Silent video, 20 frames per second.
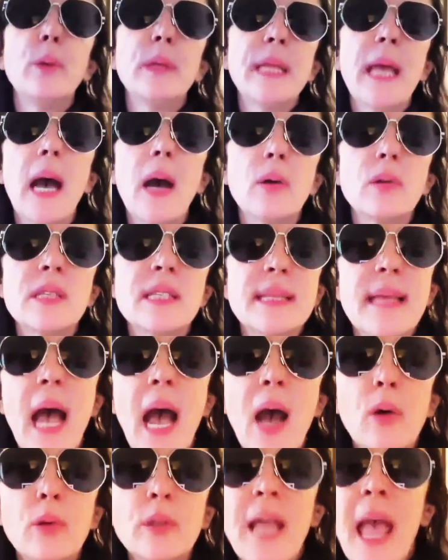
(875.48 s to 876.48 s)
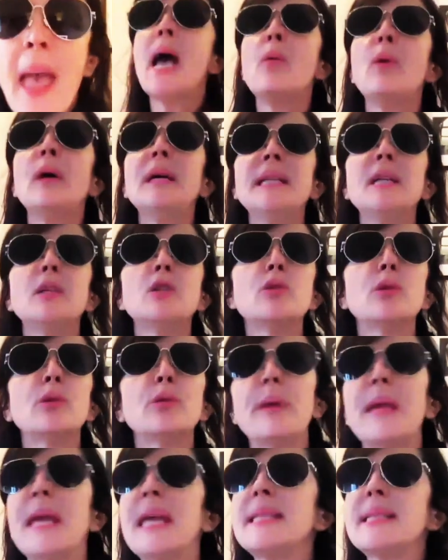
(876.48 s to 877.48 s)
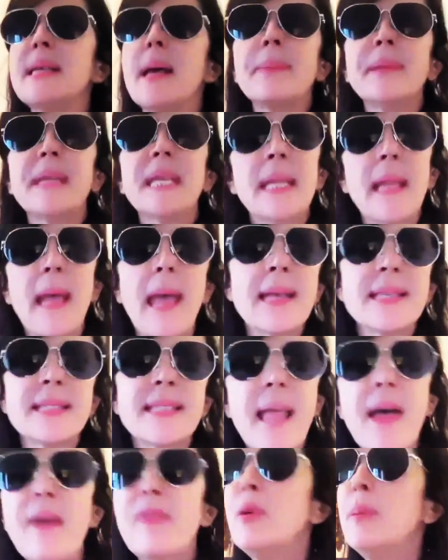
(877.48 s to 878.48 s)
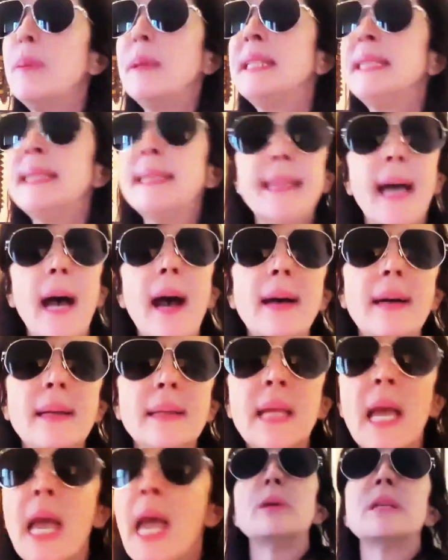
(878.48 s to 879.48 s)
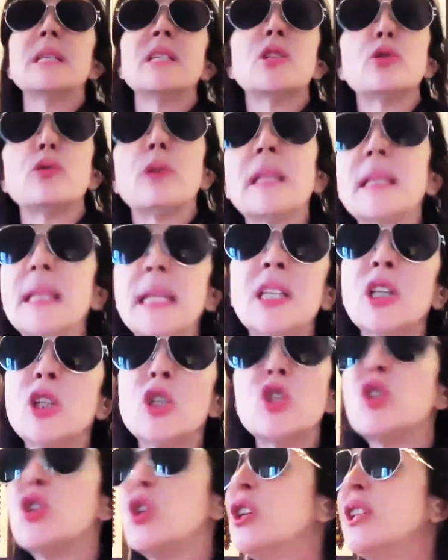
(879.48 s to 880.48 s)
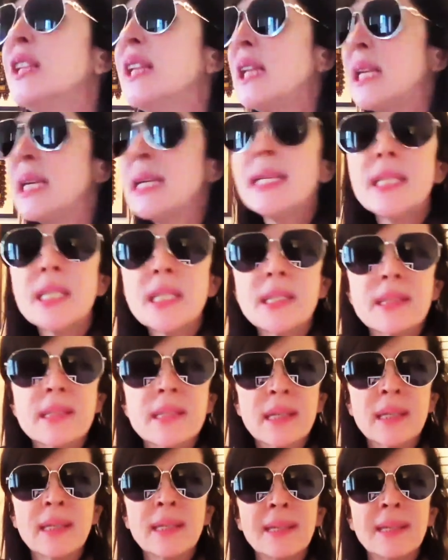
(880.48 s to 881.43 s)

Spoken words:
without sound. I wanted to create something that has never been done, restricting the journalist